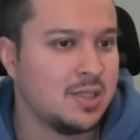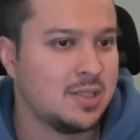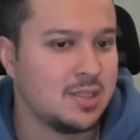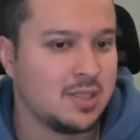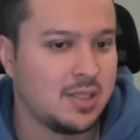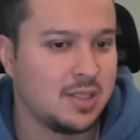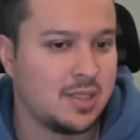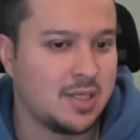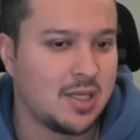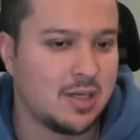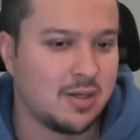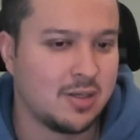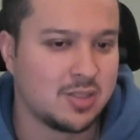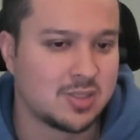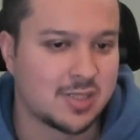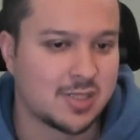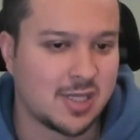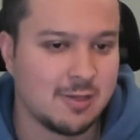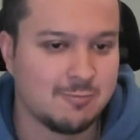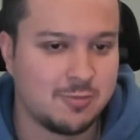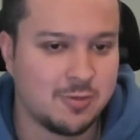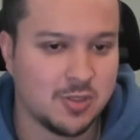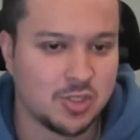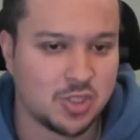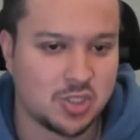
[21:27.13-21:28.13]
And now I just
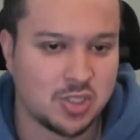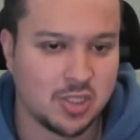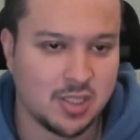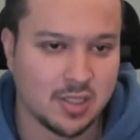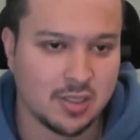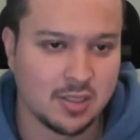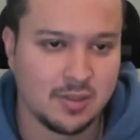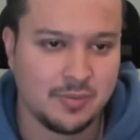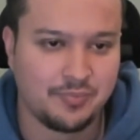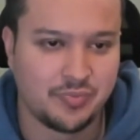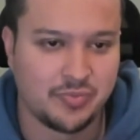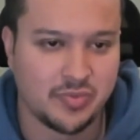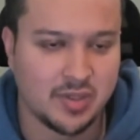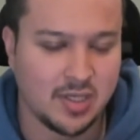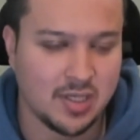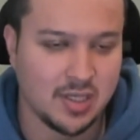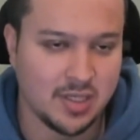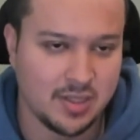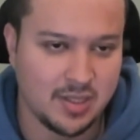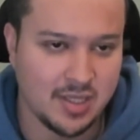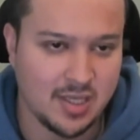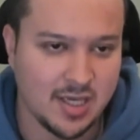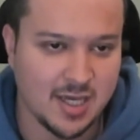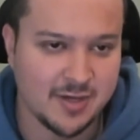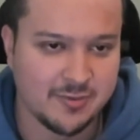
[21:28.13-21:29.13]
keep pushing.
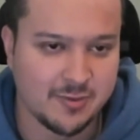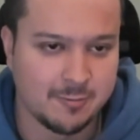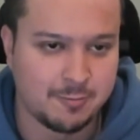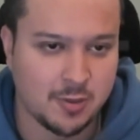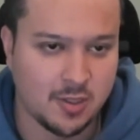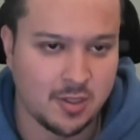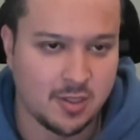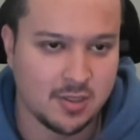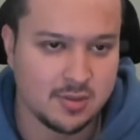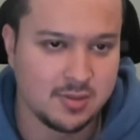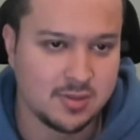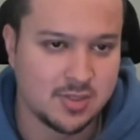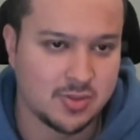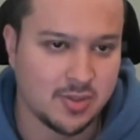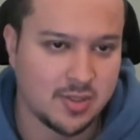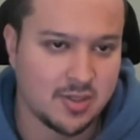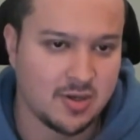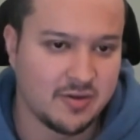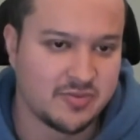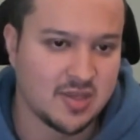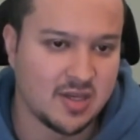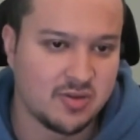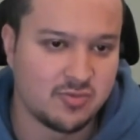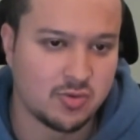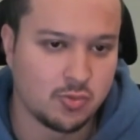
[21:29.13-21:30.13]
They have a pawn, so I don't
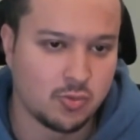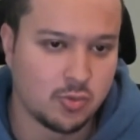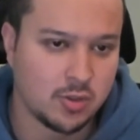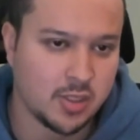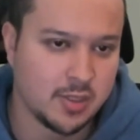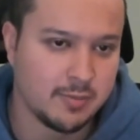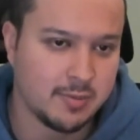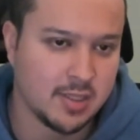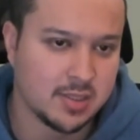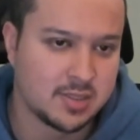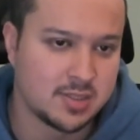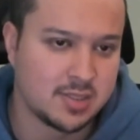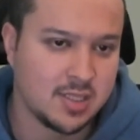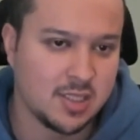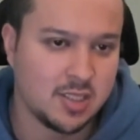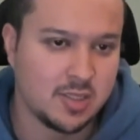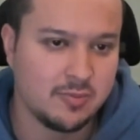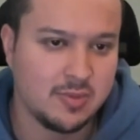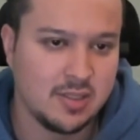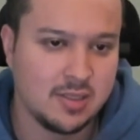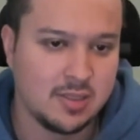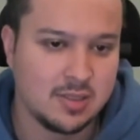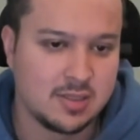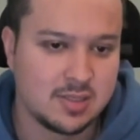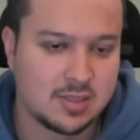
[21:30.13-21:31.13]
have to ever worry about
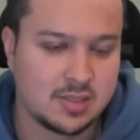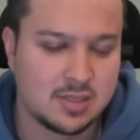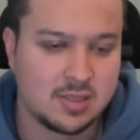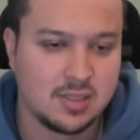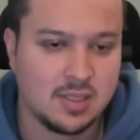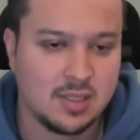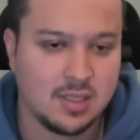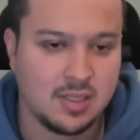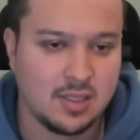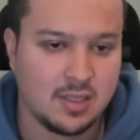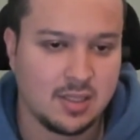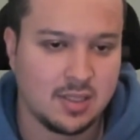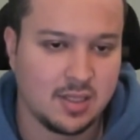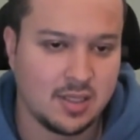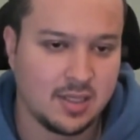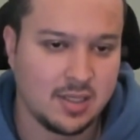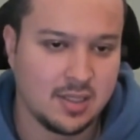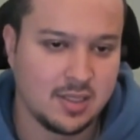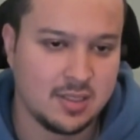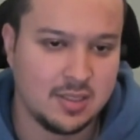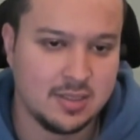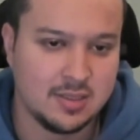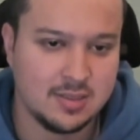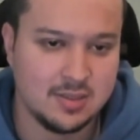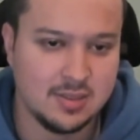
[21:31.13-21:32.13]
stalemates.
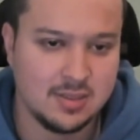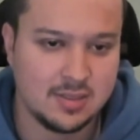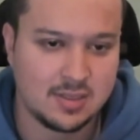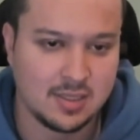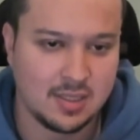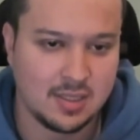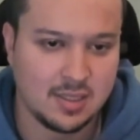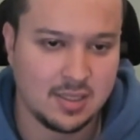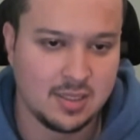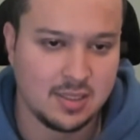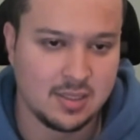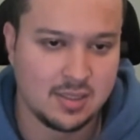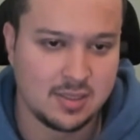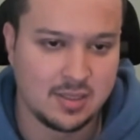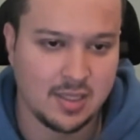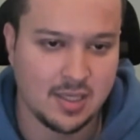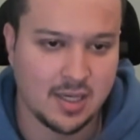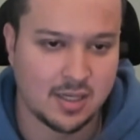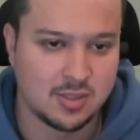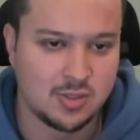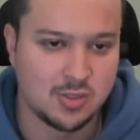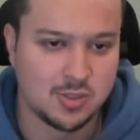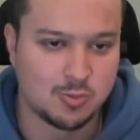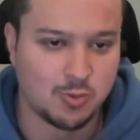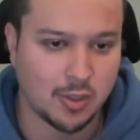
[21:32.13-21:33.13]
And yeah, I
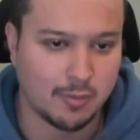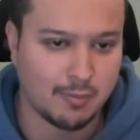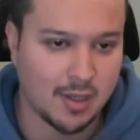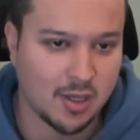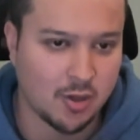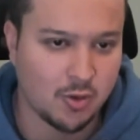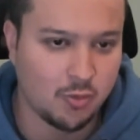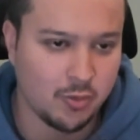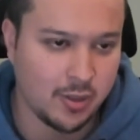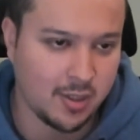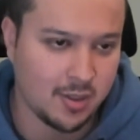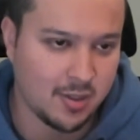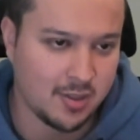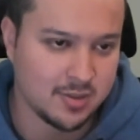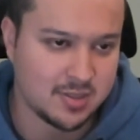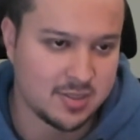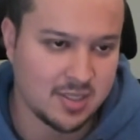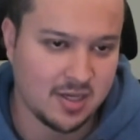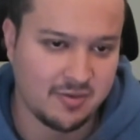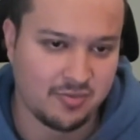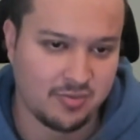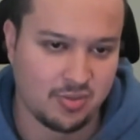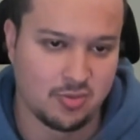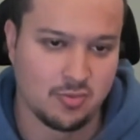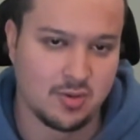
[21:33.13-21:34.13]
can just bring my queen onto
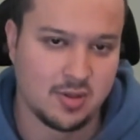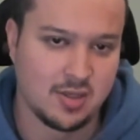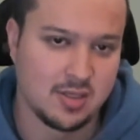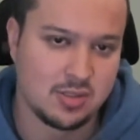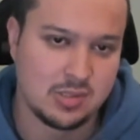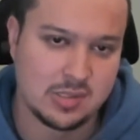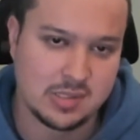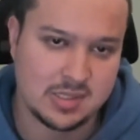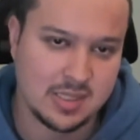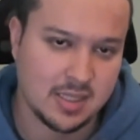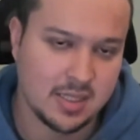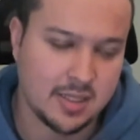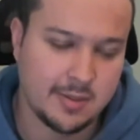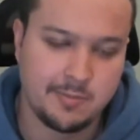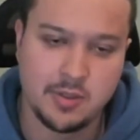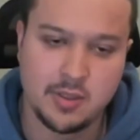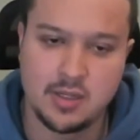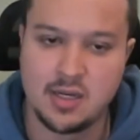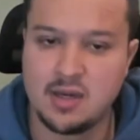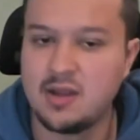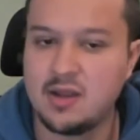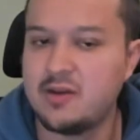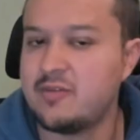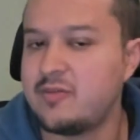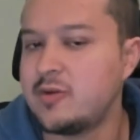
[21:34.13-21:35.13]
f3 and just set up an
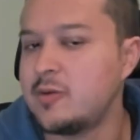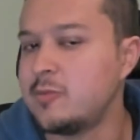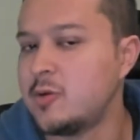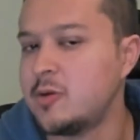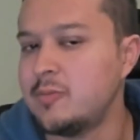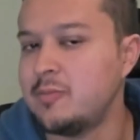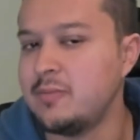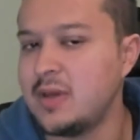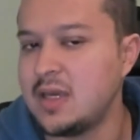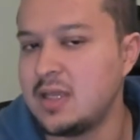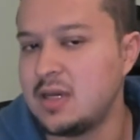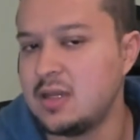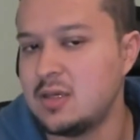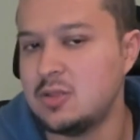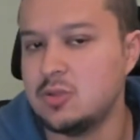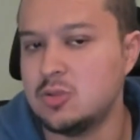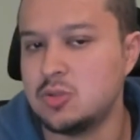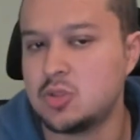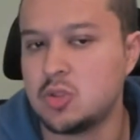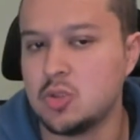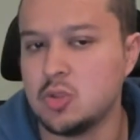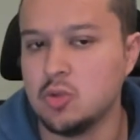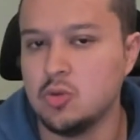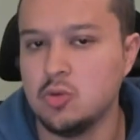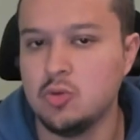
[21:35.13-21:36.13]
inevitable mate in
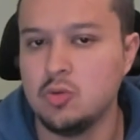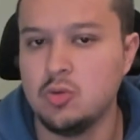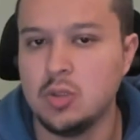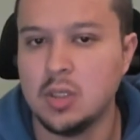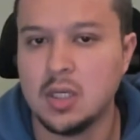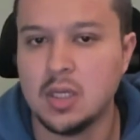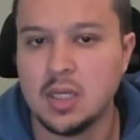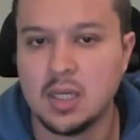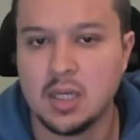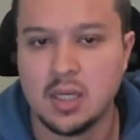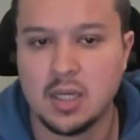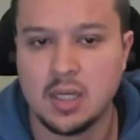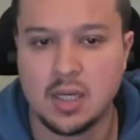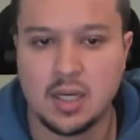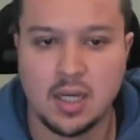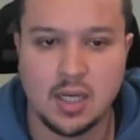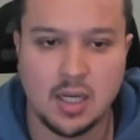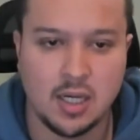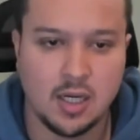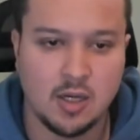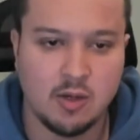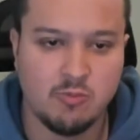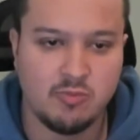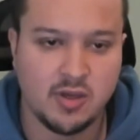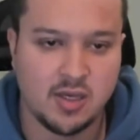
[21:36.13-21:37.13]
2.
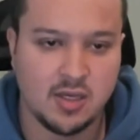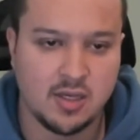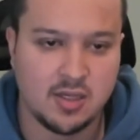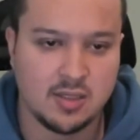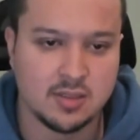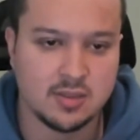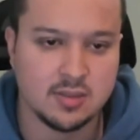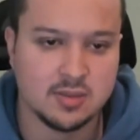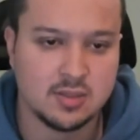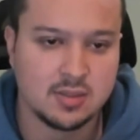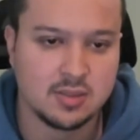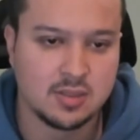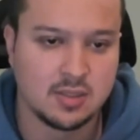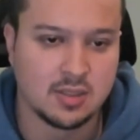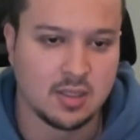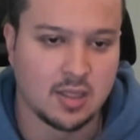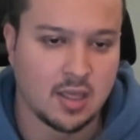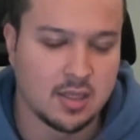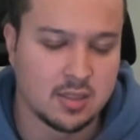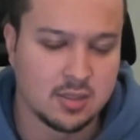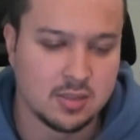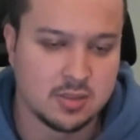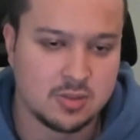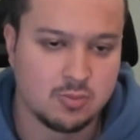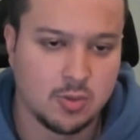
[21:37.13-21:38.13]
And
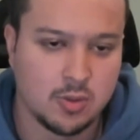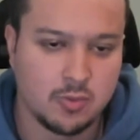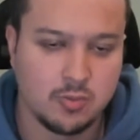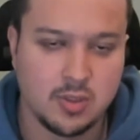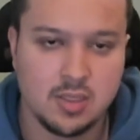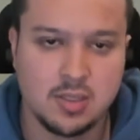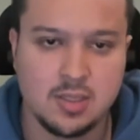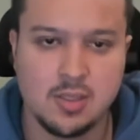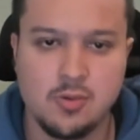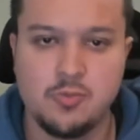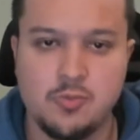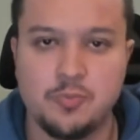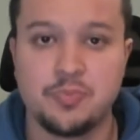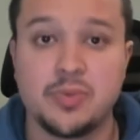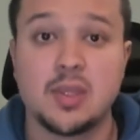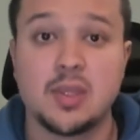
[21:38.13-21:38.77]
that is what we do.